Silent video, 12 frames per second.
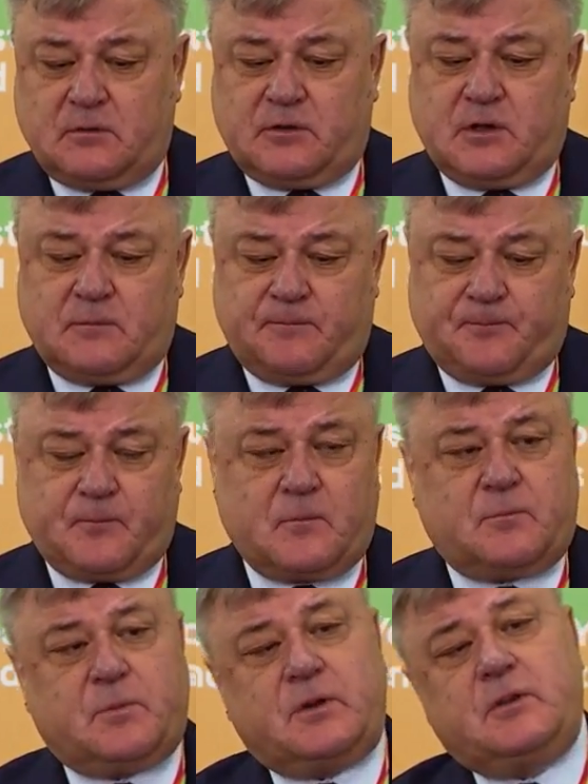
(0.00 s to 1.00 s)
this
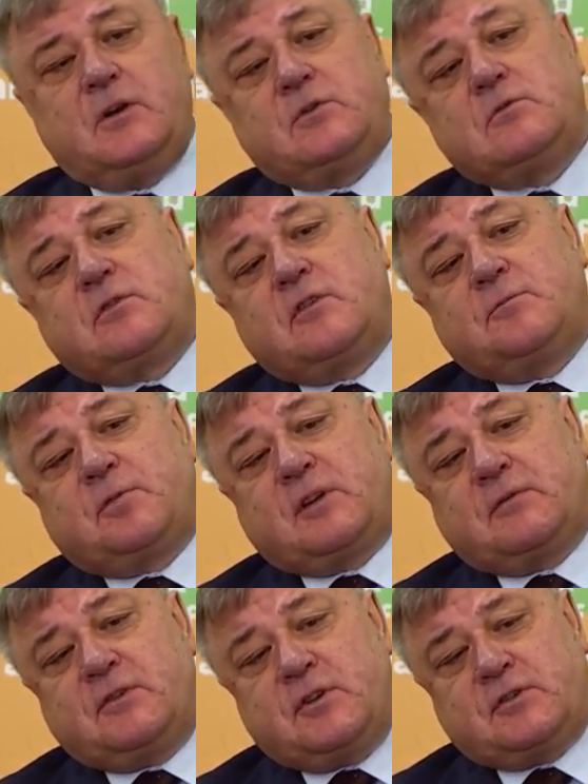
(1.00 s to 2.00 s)
allowed us to
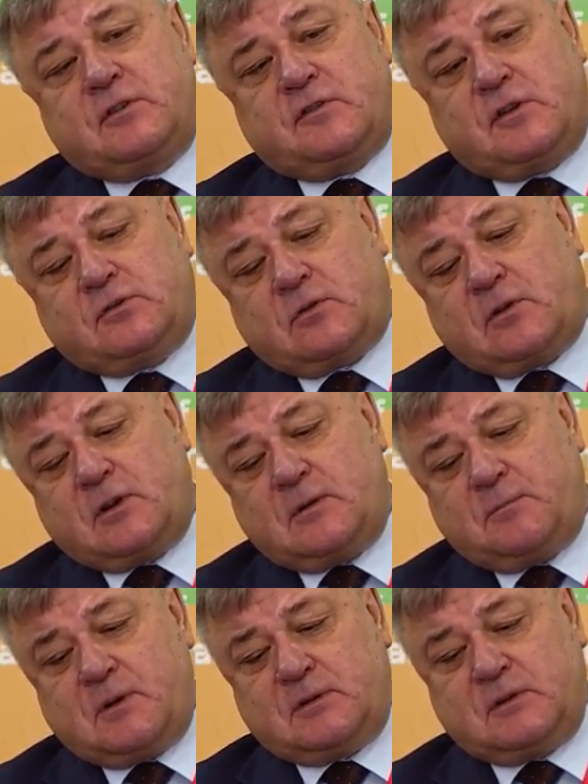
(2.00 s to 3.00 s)

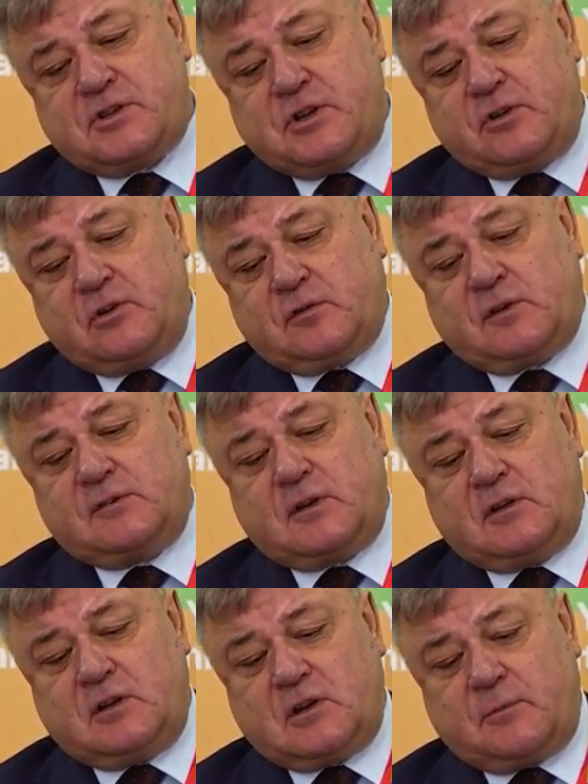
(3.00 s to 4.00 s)
increase our
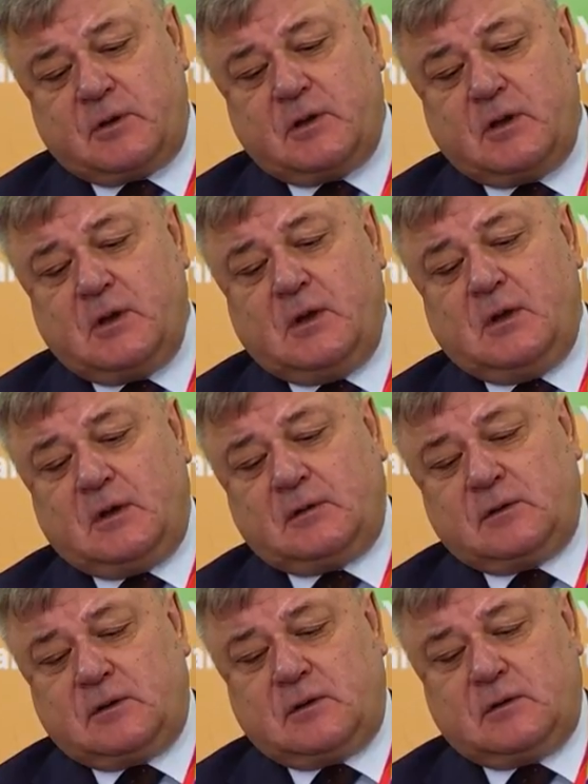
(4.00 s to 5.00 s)
productivity
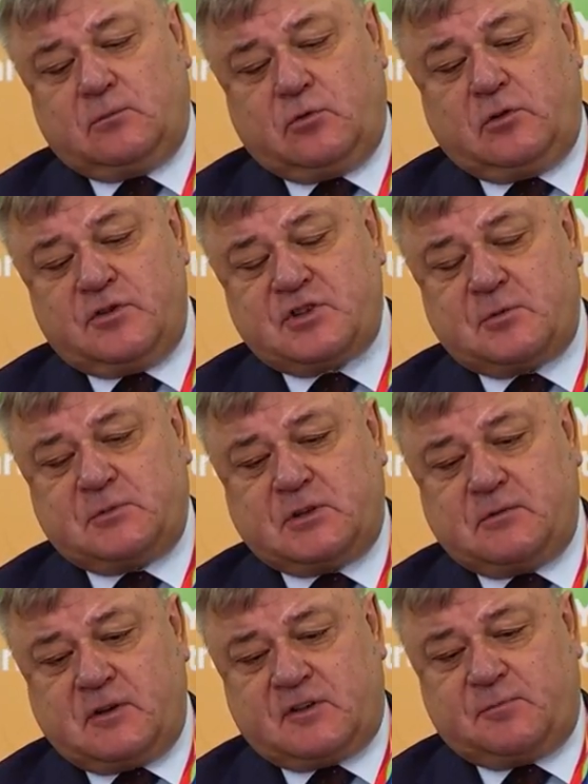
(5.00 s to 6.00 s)

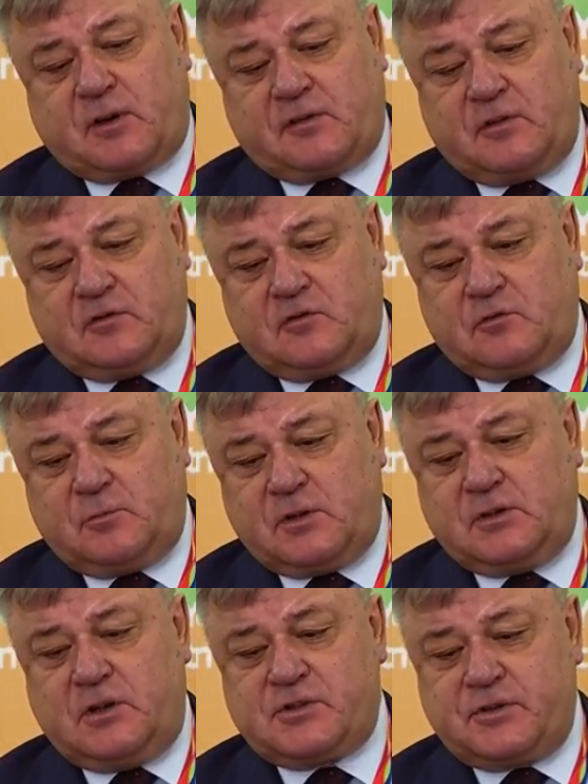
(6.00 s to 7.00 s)
by more than
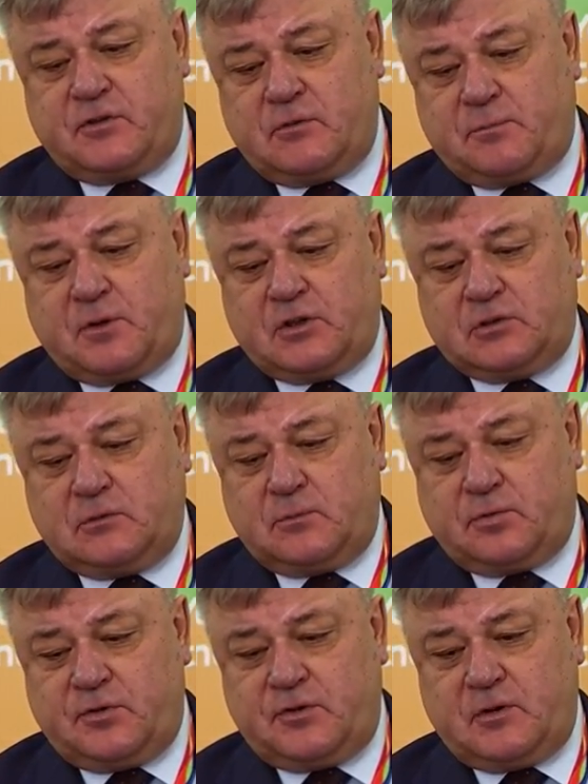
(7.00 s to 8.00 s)
20%,
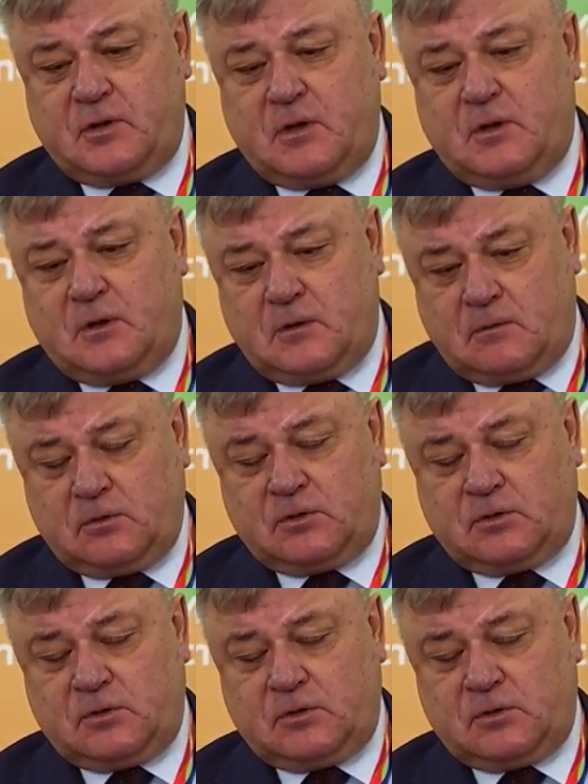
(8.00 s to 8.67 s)
and